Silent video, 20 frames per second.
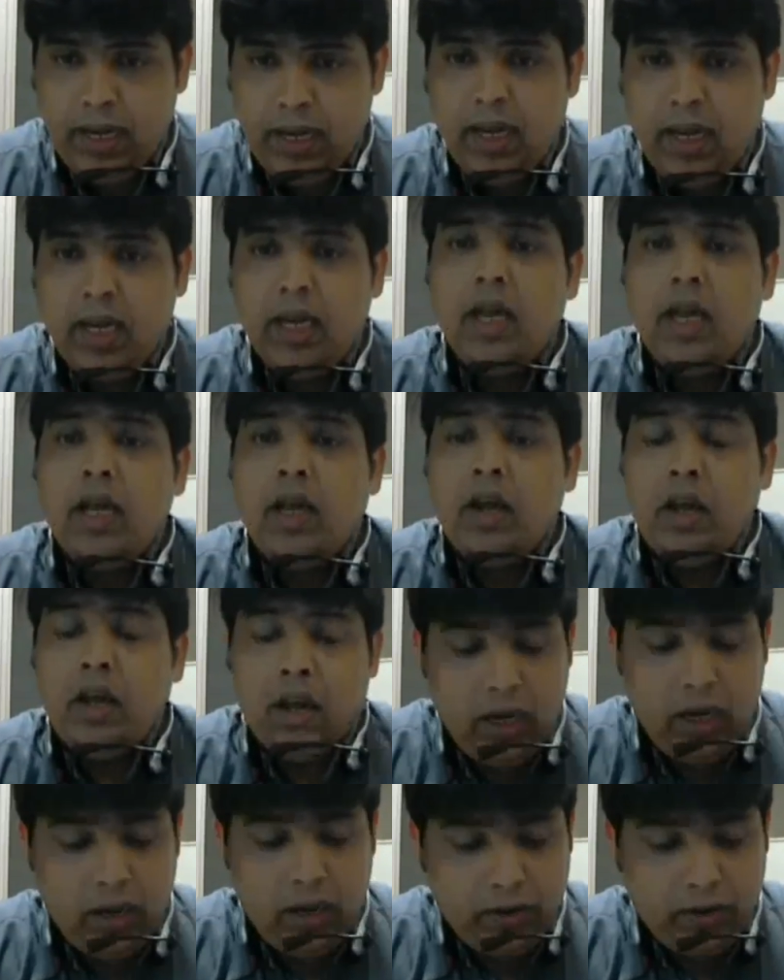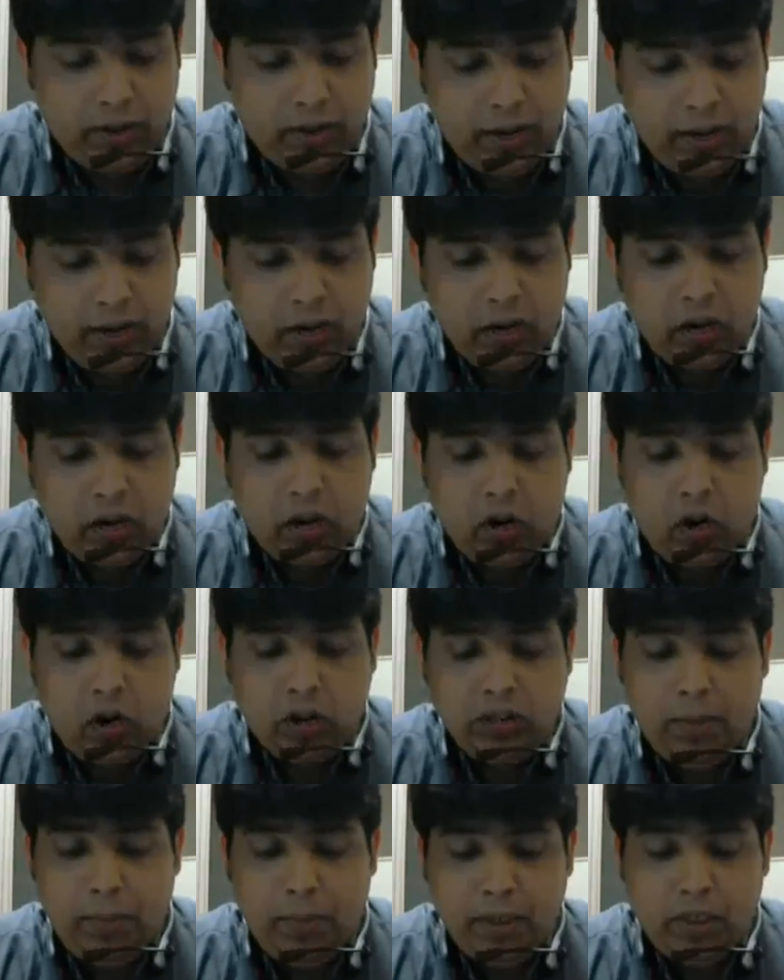Okay. Then
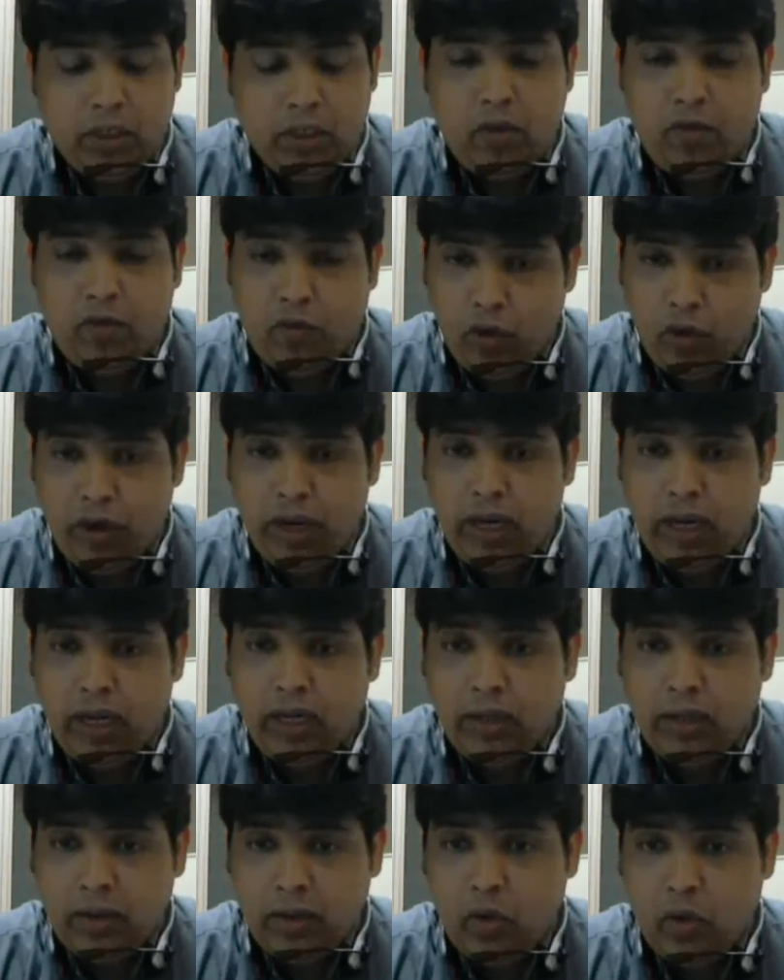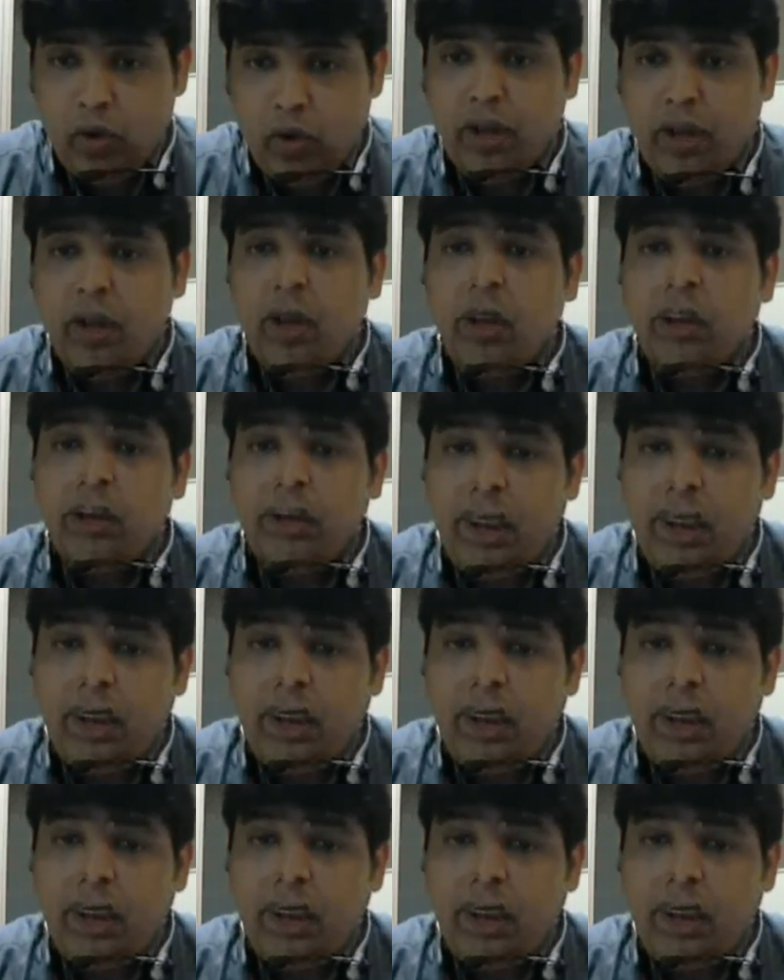on the basis of floor area. Okay.